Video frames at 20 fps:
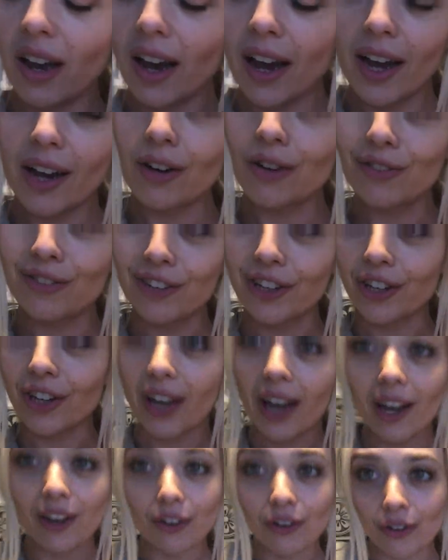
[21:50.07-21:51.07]
I don't look,
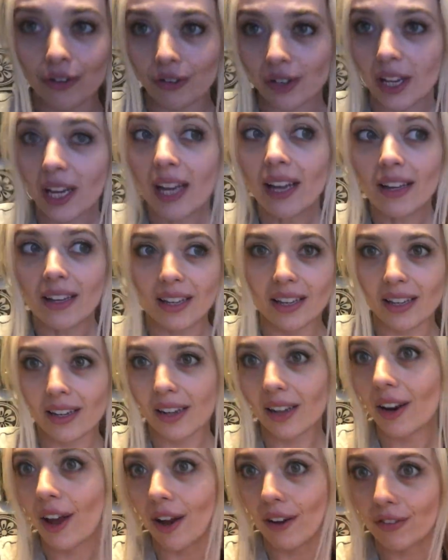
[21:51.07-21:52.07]
I don't eat
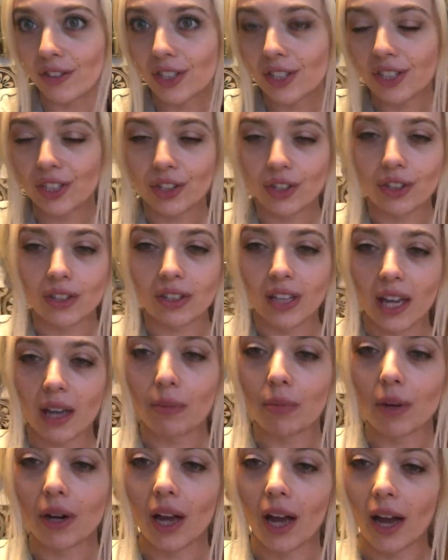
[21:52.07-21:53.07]
it every single
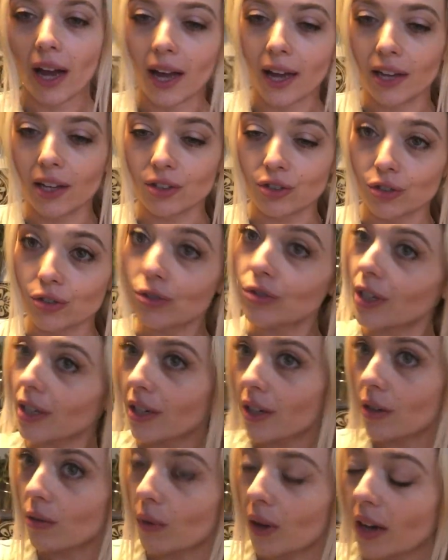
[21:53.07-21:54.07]
night but I do
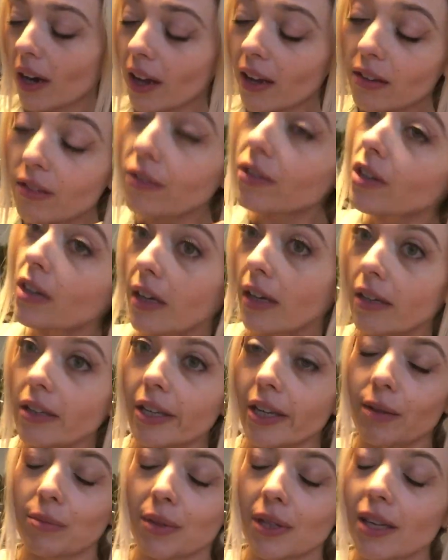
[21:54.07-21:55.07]
eat it when I feel
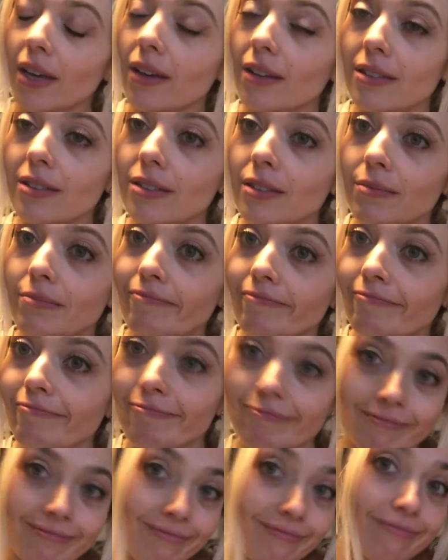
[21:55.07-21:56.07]
like it because
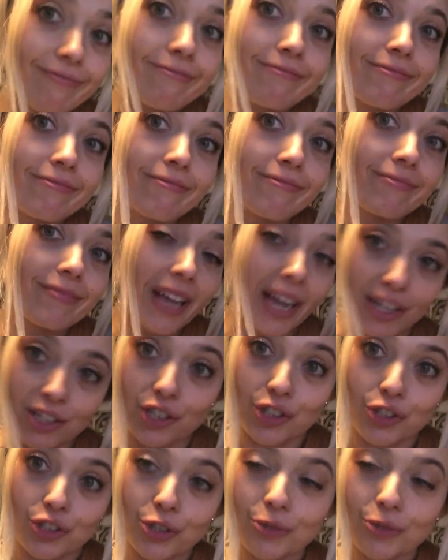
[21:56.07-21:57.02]
I just